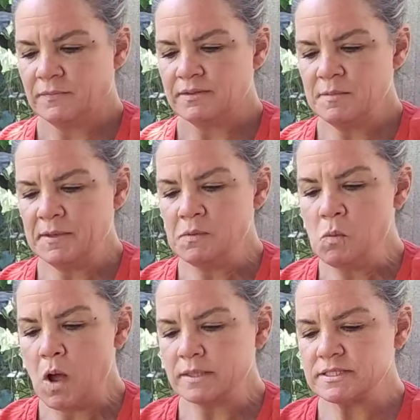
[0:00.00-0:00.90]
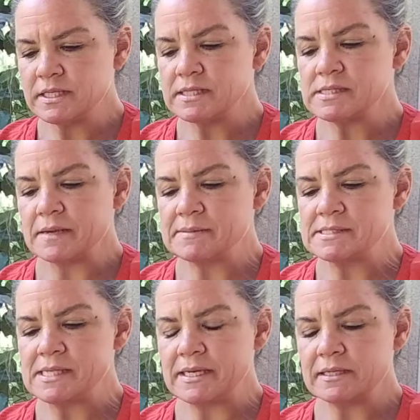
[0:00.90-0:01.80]
The man walked in as I was
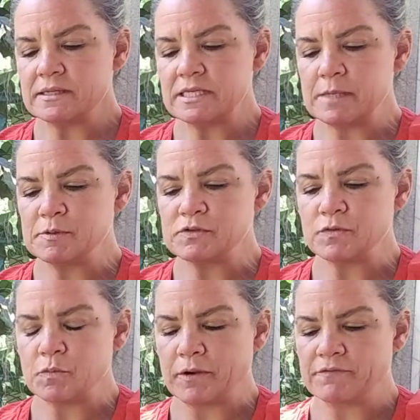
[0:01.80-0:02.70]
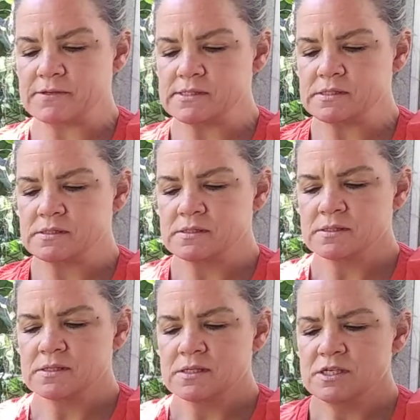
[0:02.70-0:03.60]
setting the tables for breakfast.
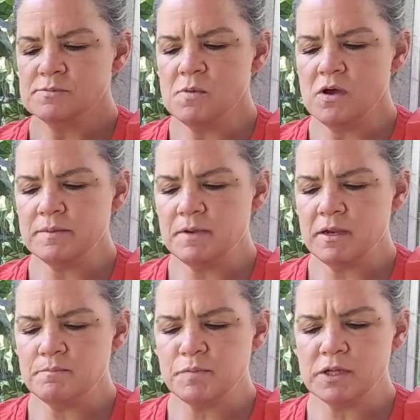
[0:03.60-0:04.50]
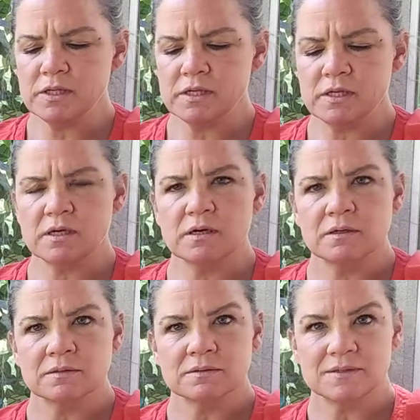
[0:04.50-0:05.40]
"Is my mate Billy
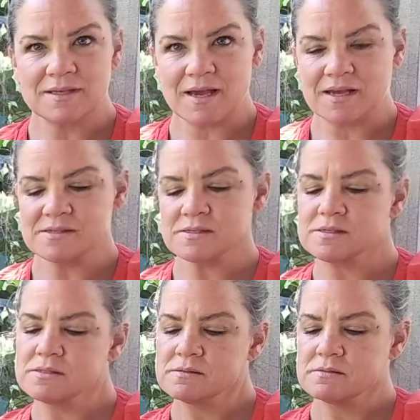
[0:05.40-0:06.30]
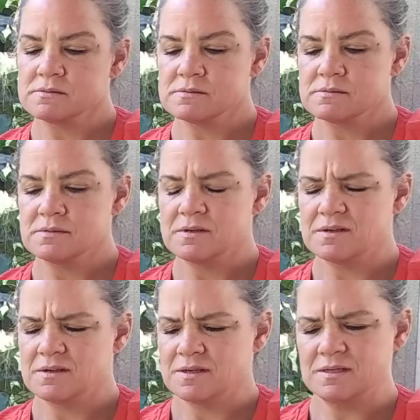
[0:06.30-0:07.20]
here?" he asked.
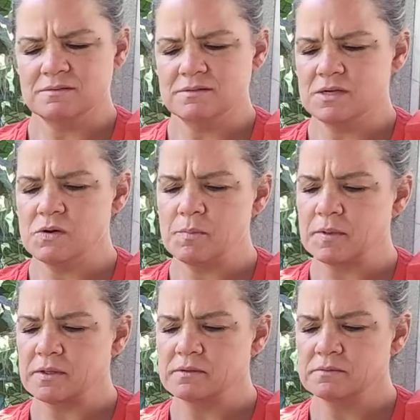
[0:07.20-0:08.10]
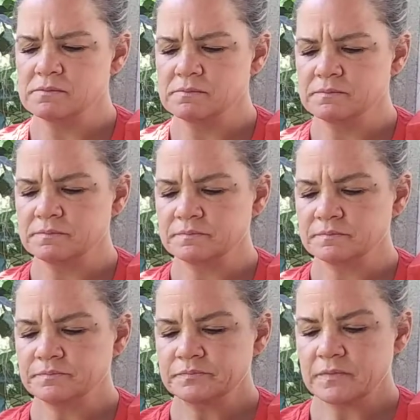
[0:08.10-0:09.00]
"I don't know a Bill,"
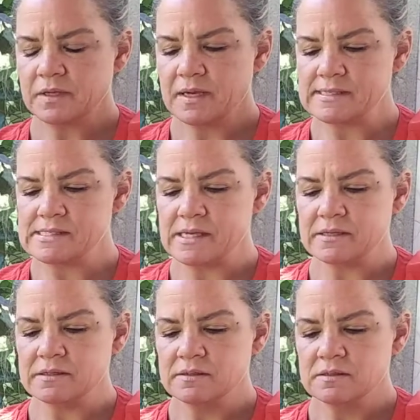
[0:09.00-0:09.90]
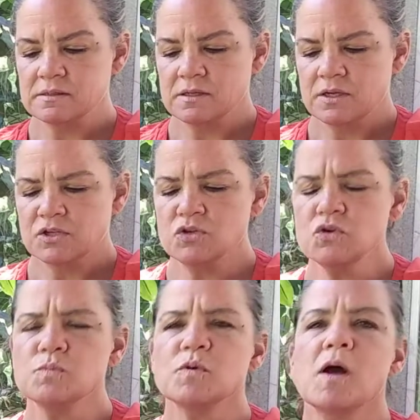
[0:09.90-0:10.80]
I said.
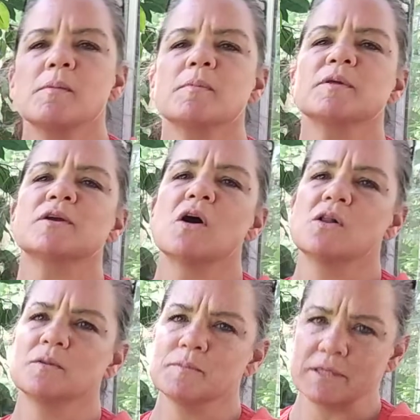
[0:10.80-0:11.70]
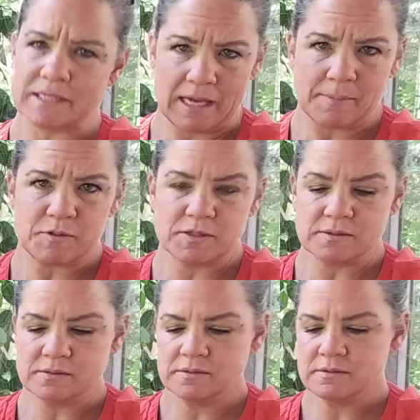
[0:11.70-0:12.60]
"You probably call him the captain,"
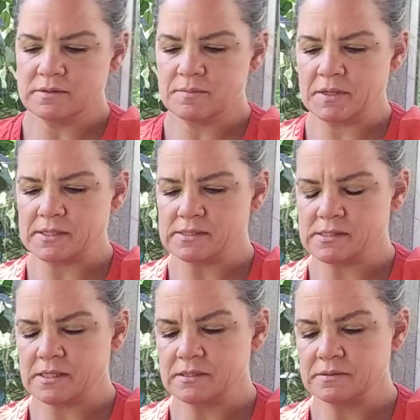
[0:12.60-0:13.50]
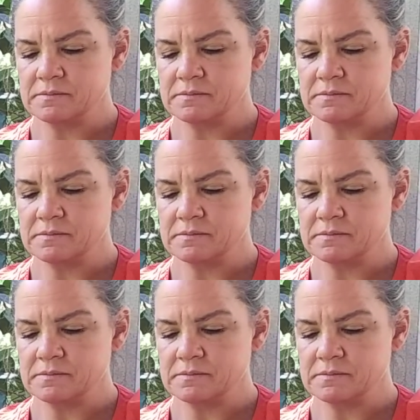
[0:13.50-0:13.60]
the man said.